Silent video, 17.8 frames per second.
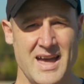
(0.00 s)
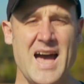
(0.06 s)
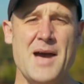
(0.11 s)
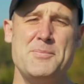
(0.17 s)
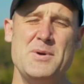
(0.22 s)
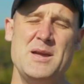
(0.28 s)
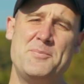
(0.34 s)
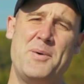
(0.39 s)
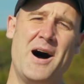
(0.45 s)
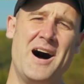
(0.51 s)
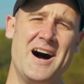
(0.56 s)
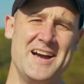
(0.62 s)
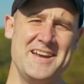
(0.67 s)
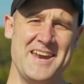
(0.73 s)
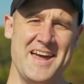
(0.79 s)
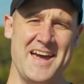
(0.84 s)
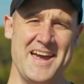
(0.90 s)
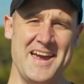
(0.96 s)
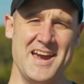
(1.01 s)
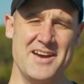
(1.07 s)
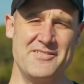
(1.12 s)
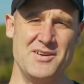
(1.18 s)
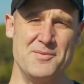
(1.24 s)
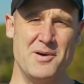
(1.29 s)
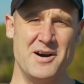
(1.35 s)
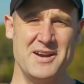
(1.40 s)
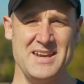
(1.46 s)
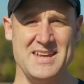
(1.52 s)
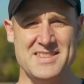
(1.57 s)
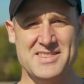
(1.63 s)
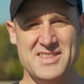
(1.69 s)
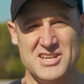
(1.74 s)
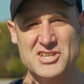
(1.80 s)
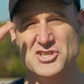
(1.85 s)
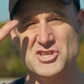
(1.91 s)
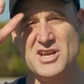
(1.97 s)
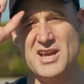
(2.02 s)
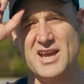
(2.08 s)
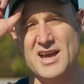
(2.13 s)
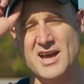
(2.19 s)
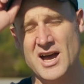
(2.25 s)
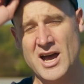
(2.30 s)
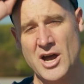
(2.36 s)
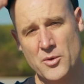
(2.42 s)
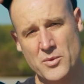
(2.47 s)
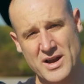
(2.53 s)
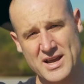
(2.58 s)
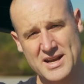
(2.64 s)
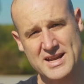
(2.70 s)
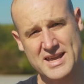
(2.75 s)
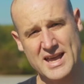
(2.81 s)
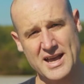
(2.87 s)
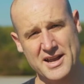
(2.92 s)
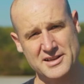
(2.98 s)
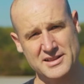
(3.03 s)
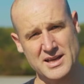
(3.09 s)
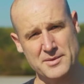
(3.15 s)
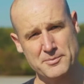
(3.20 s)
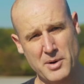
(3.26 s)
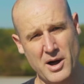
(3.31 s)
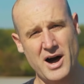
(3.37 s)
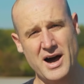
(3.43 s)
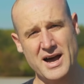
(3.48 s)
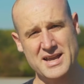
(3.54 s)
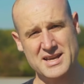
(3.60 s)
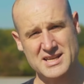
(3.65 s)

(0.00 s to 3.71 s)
Happy Pi Day, everybody. This year, we're going to calculate pi